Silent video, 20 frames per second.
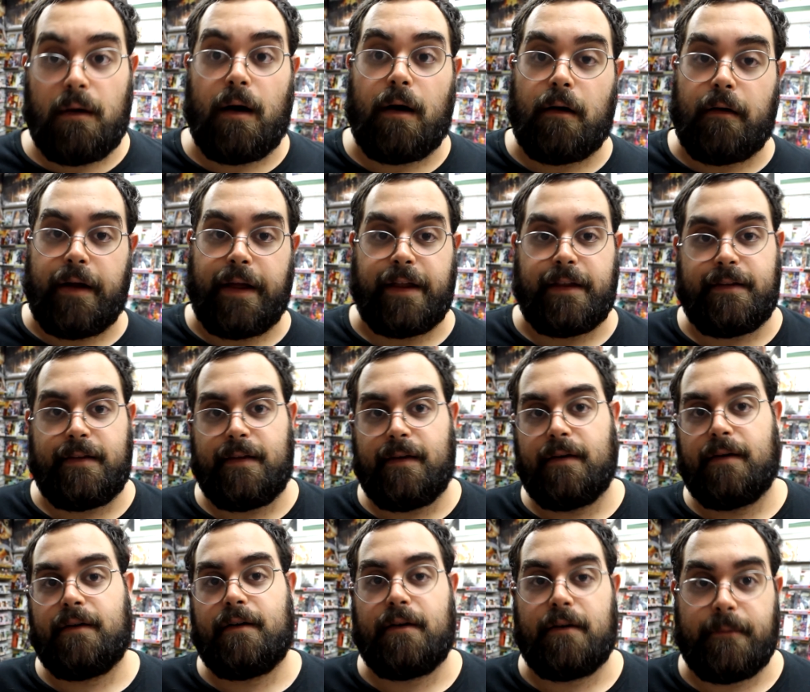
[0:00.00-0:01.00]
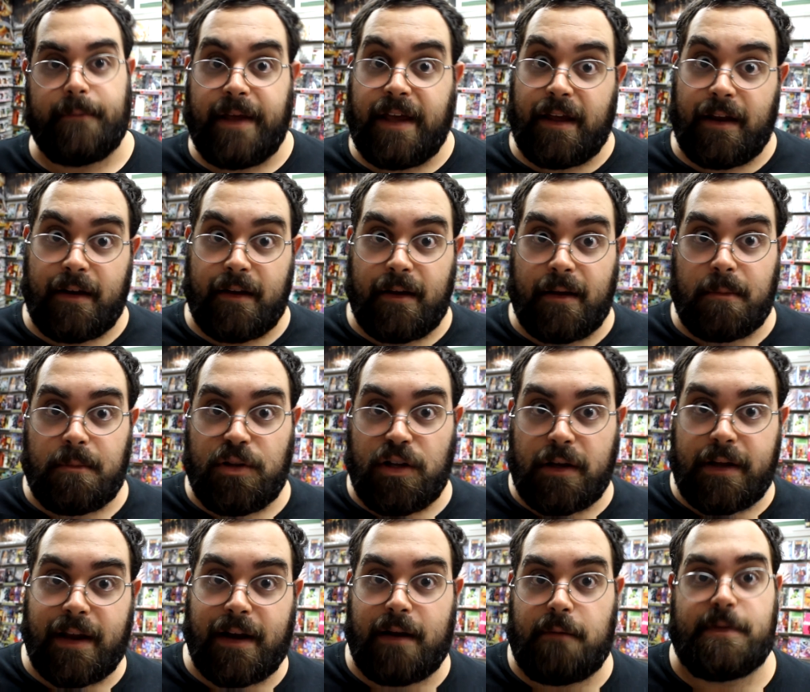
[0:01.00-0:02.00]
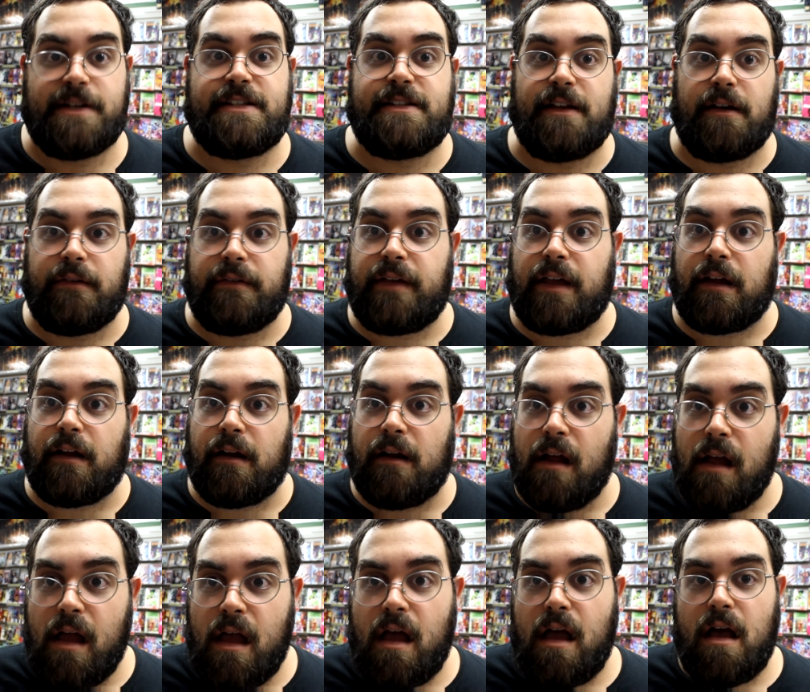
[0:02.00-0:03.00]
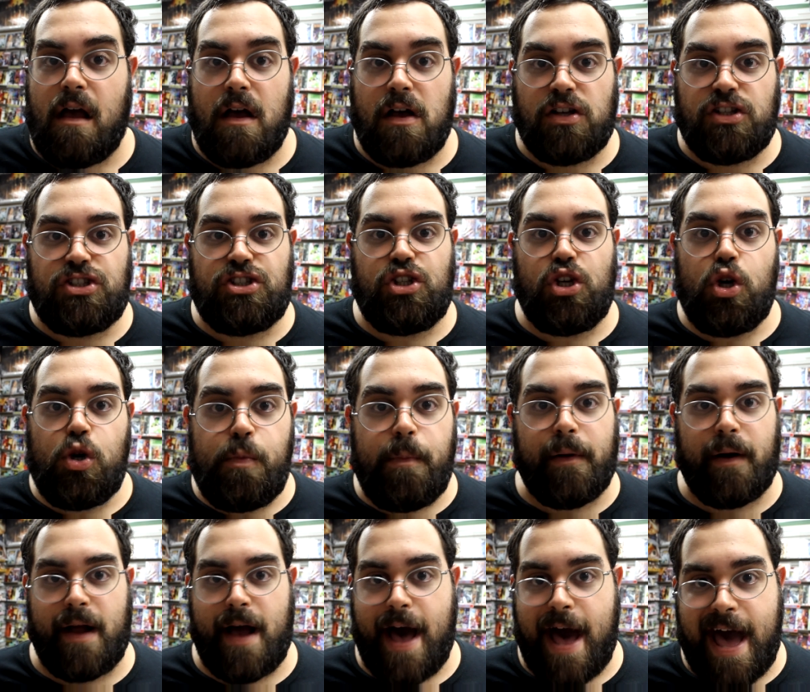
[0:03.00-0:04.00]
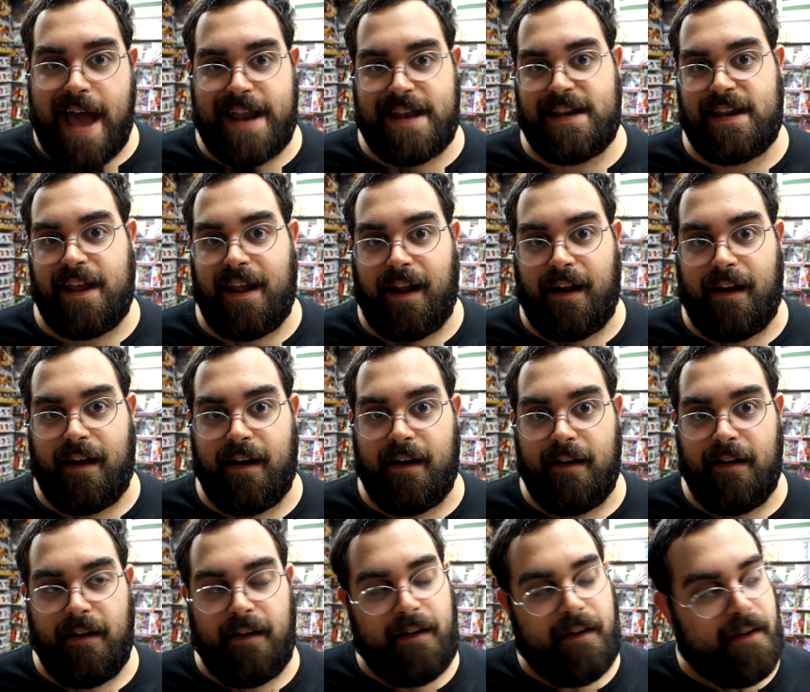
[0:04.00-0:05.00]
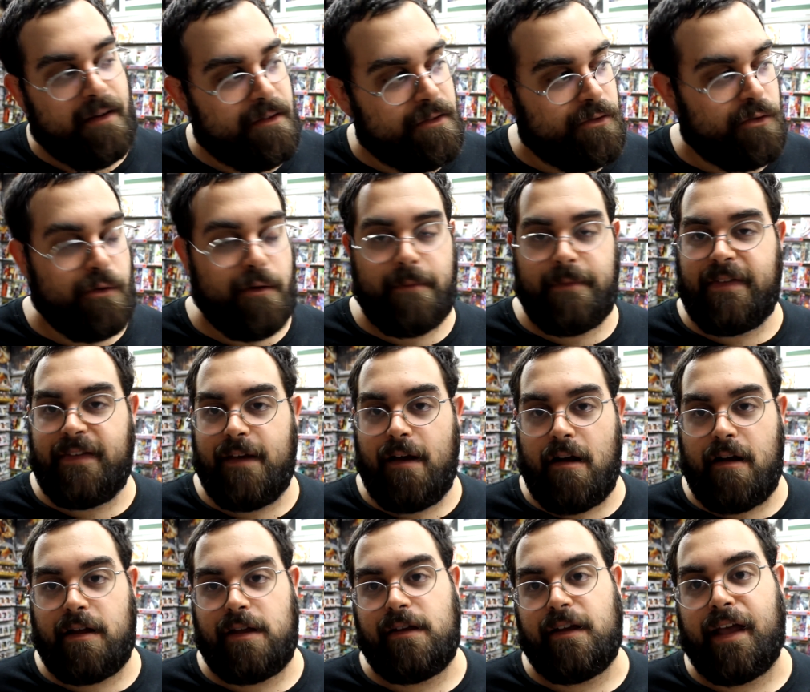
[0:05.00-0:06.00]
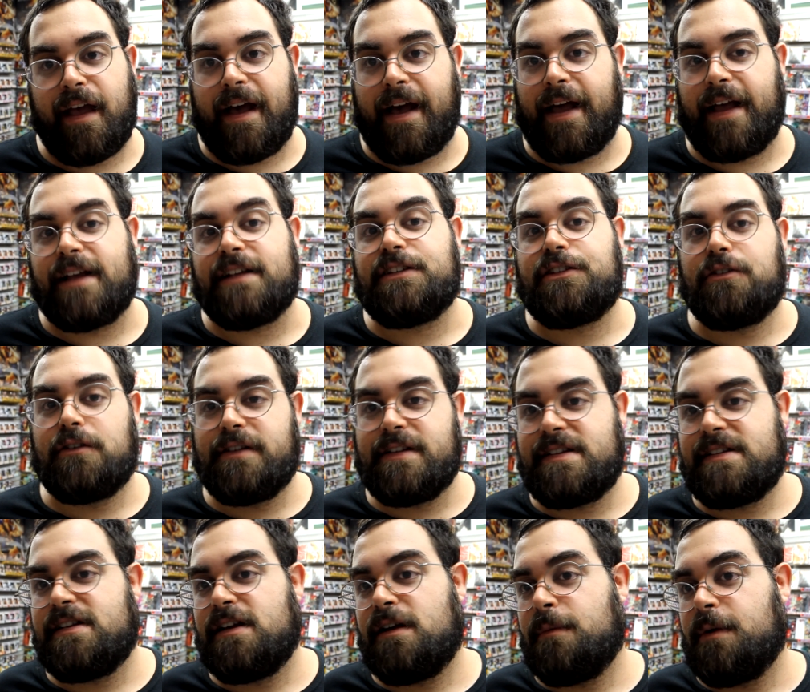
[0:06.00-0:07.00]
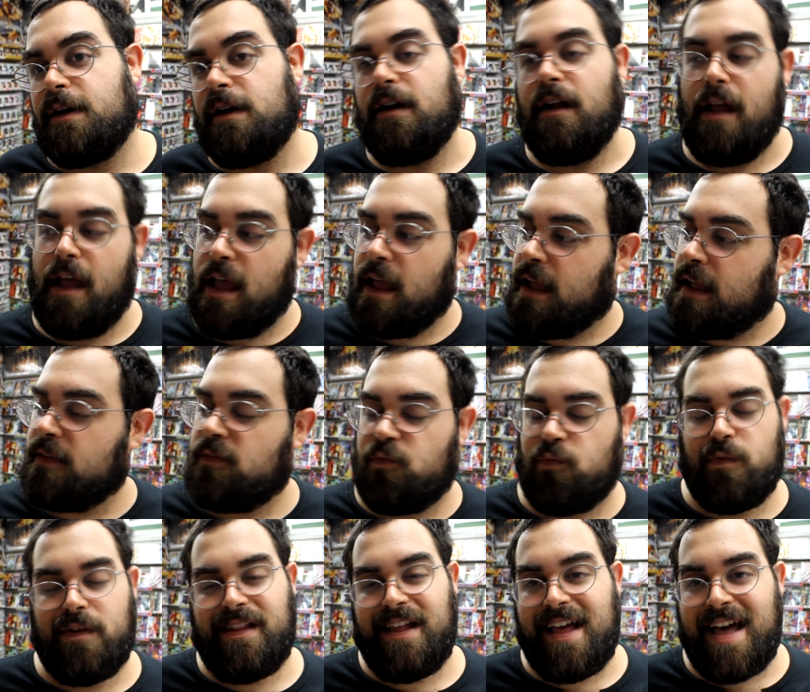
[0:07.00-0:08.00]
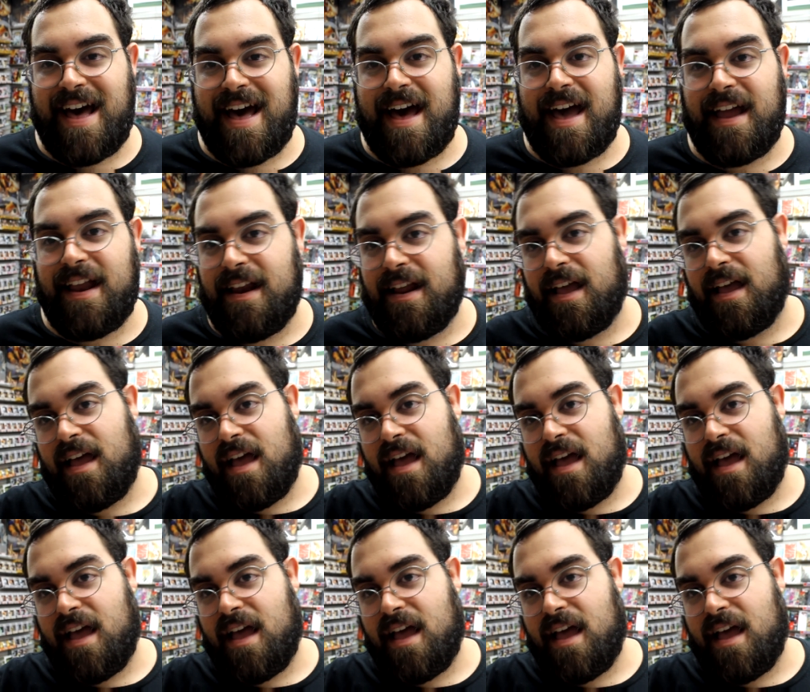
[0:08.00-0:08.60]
Alright, oh man, I'm looking at myself here. Super hot in here. So I'm sorry you guys, during the summer, it gets really hot.